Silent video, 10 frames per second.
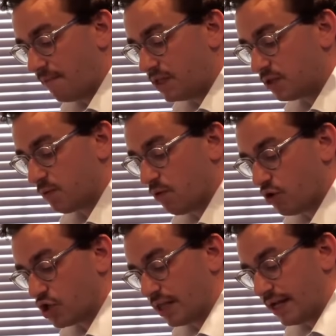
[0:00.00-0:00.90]

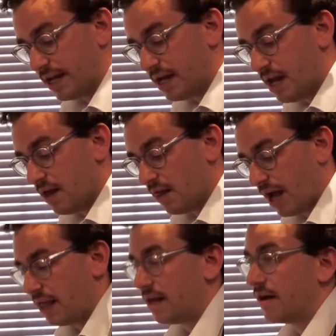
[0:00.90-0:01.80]
disproportionately
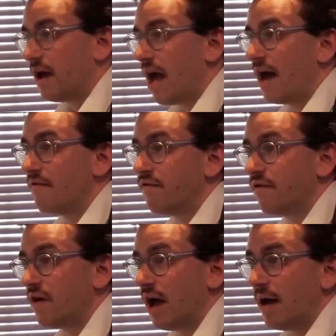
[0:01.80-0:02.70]
likely to have